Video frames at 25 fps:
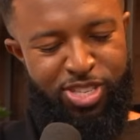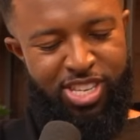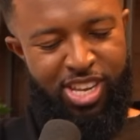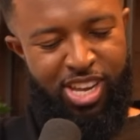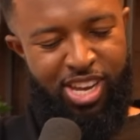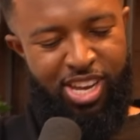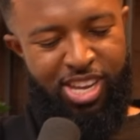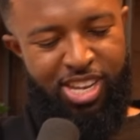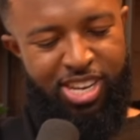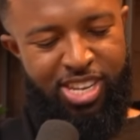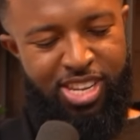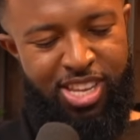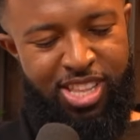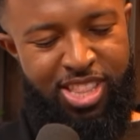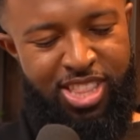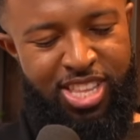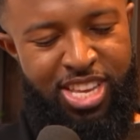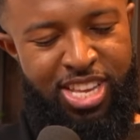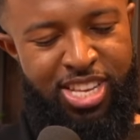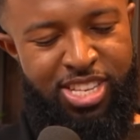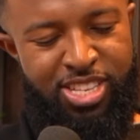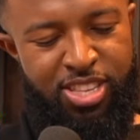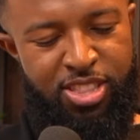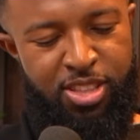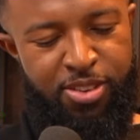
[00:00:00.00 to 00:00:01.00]
You said,
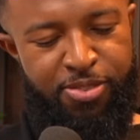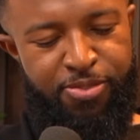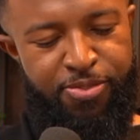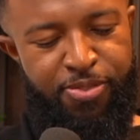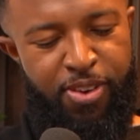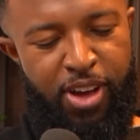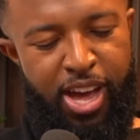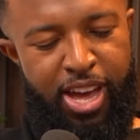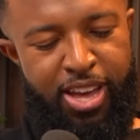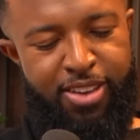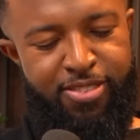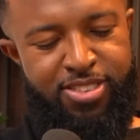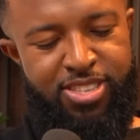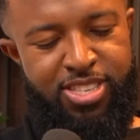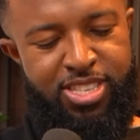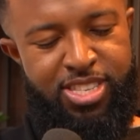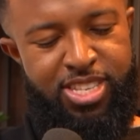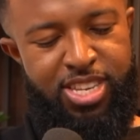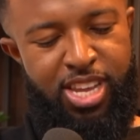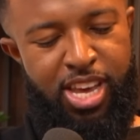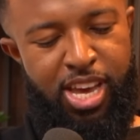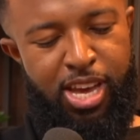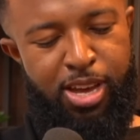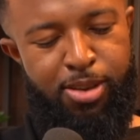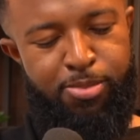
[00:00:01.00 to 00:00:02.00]
these are the 5
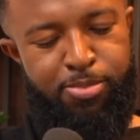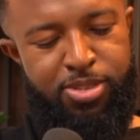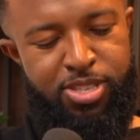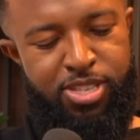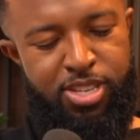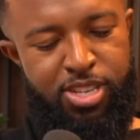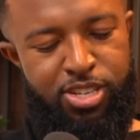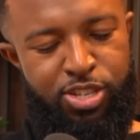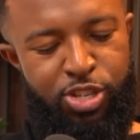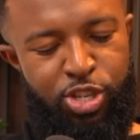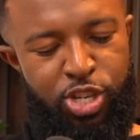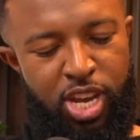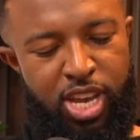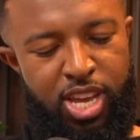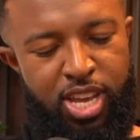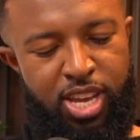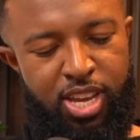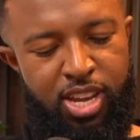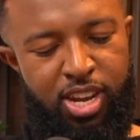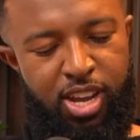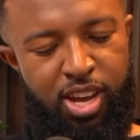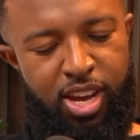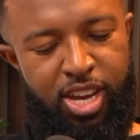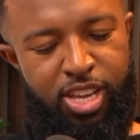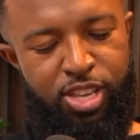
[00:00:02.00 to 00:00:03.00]
steps
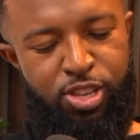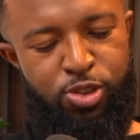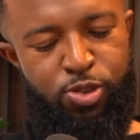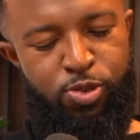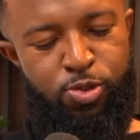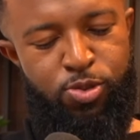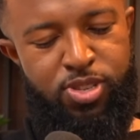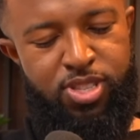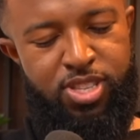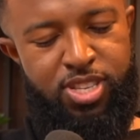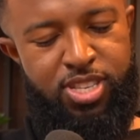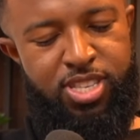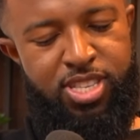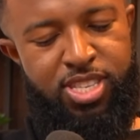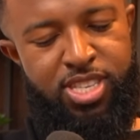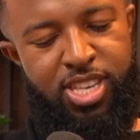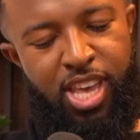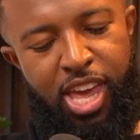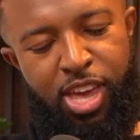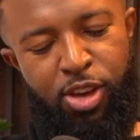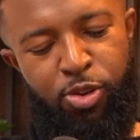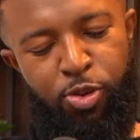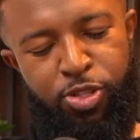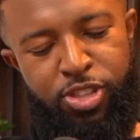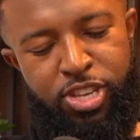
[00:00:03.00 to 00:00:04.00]
Jake and I use to
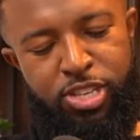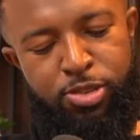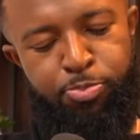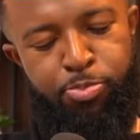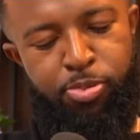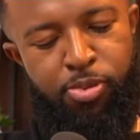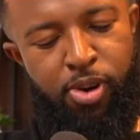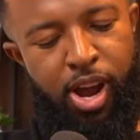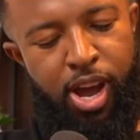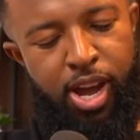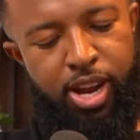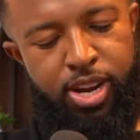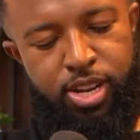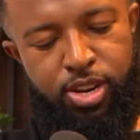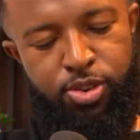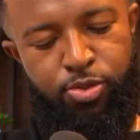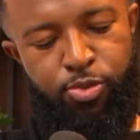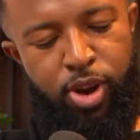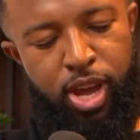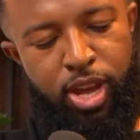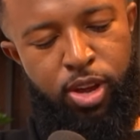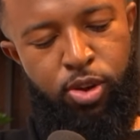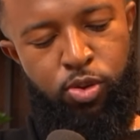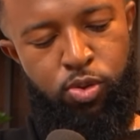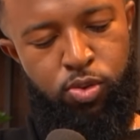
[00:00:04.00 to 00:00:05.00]
scale this brand
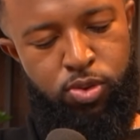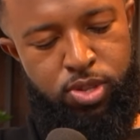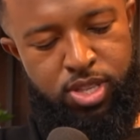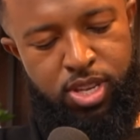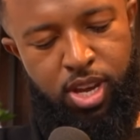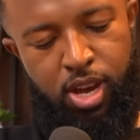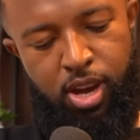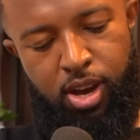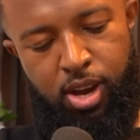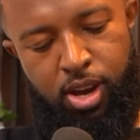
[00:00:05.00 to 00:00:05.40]
in record